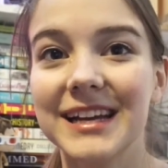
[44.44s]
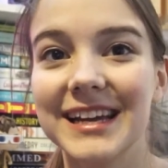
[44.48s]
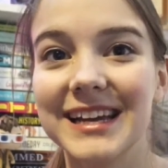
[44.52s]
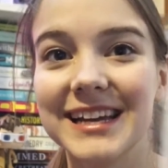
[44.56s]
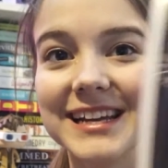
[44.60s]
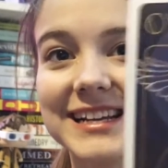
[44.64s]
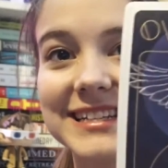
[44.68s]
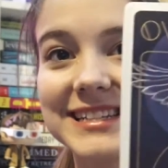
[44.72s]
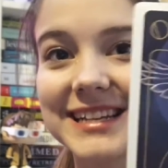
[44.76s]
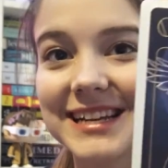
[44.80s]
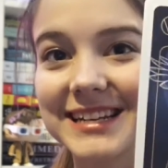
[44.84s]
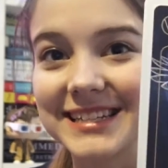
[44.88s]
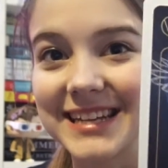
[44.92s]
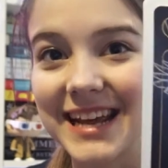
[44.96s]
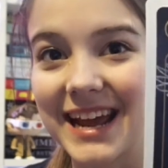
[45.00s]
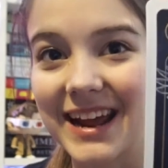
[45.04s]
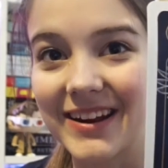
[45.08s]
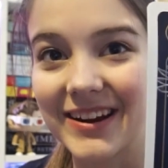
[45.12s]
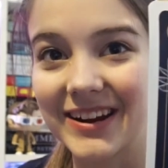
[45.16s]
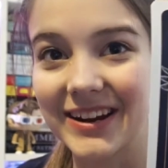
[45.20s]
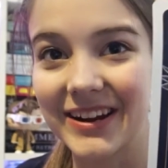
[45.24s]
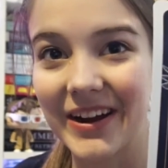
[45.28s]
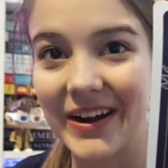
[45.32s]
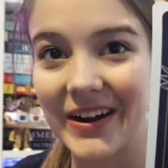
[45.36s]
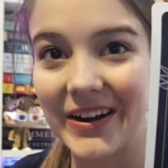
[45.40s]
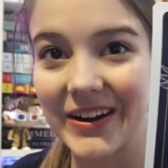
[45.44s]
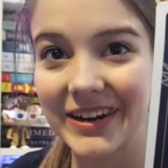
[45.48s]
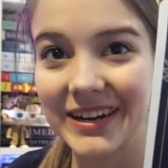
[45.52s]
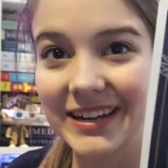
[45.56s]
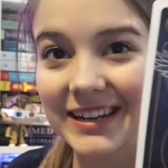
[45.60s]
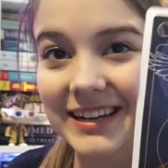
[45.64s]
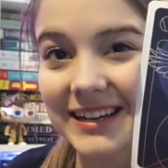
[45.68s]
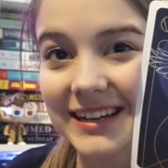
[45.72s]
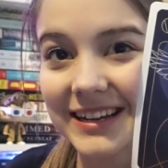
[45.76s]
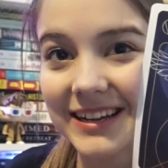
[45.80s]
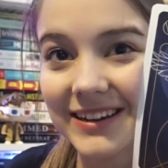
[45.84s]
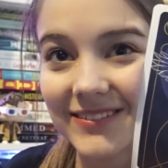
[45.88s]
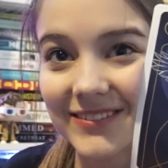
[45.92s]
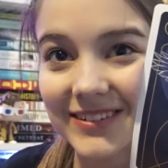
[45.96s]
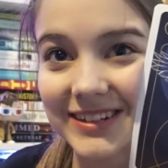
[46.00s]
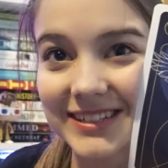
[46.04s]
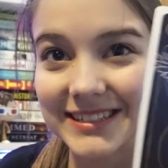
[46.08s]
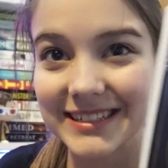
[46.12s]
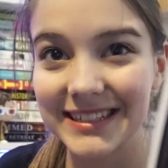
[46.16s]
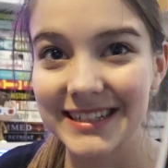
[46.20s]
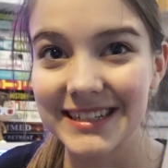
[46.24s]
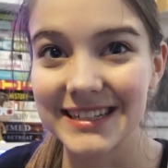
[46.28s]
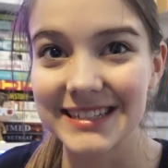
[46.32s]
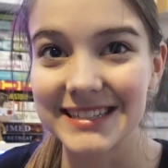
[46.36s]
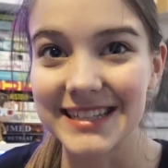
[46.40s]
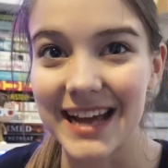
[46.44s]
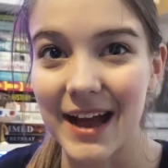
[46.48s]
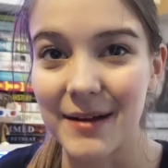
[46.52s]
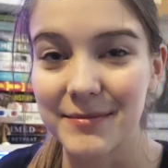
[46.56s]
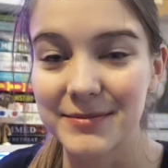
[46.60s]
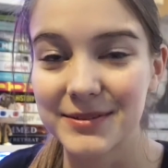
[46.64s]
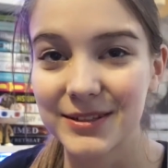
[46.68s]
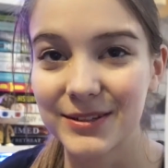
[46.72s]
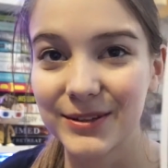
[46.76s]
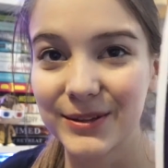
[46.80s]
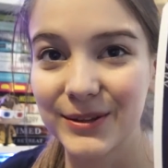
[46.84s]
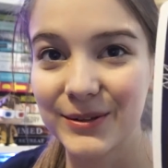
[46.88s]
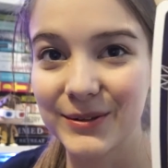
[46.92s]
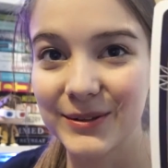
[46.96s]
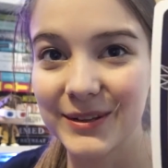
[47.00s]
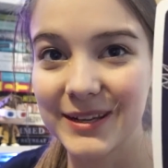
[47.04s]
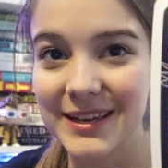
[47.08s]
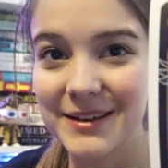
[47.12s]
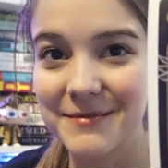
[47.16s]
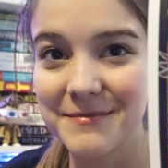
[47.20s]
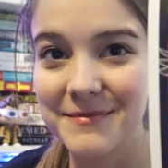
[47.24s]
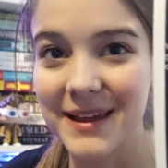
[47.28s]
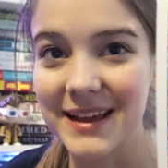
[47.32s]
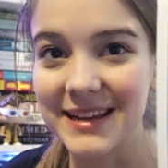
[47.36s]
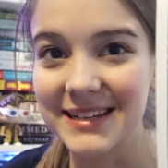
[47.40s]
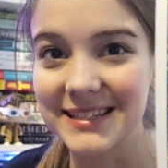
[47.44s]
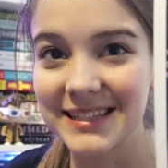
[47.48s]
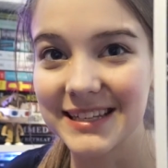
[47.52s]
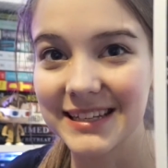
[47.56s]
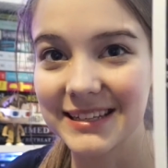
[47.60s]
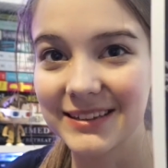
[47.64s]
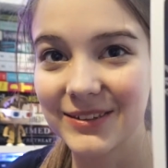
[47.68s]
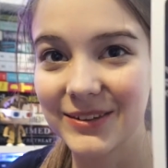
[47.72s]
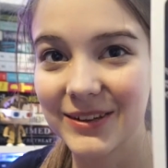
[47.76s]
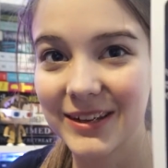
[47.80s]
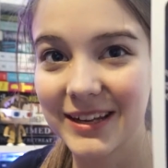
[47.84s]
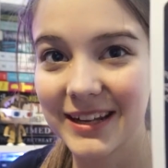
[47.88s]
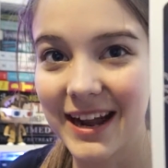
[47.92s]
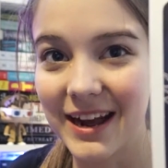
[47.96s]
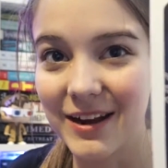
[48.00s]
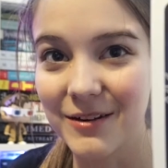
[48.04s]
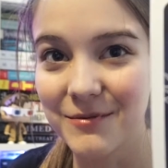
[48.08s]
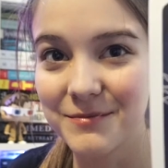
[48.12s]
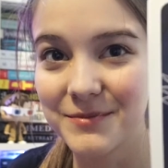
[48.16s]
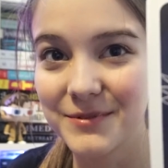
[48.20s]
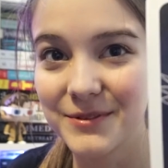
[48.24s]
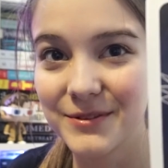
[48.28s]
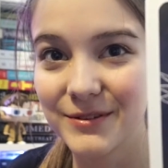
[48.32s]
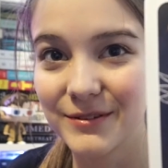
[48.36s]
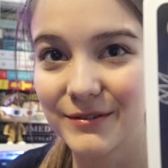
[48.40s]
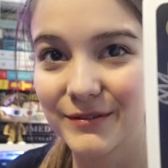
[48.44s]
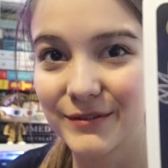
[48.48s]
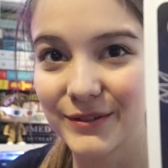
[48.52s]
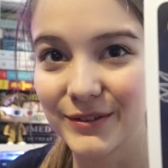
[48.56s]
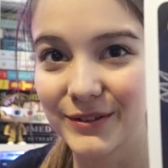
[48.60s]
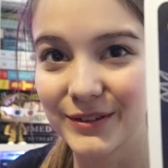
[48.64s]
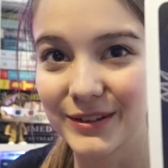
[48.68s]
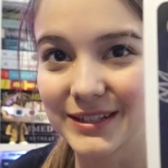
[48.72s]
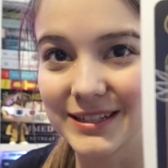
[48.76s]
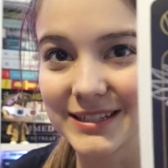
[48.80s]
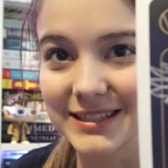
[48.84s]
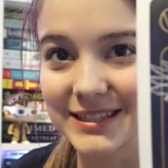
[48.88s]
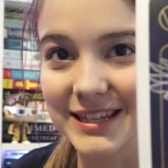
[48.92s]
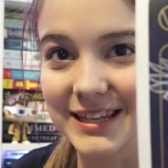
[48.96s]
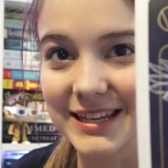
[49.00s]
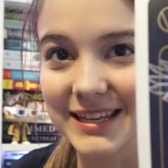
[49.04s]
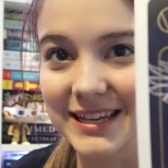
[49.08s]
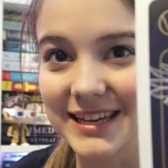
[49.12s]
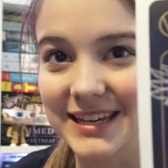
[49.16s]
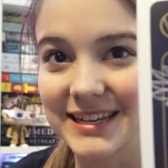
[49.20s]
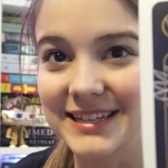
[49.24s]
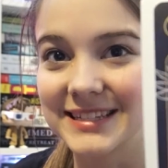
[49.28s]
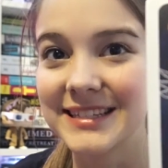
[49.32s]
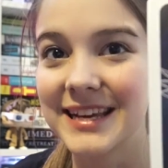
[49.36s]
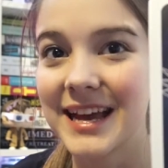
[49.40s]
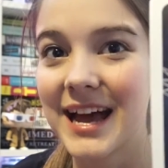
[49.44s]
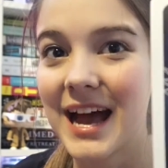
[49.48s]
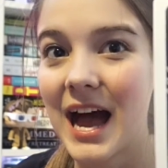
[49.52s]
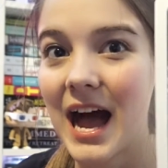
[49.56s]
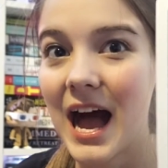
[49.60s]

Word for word: is a tarot card, which is absolutely amazing. Look at how beautiful this thing is.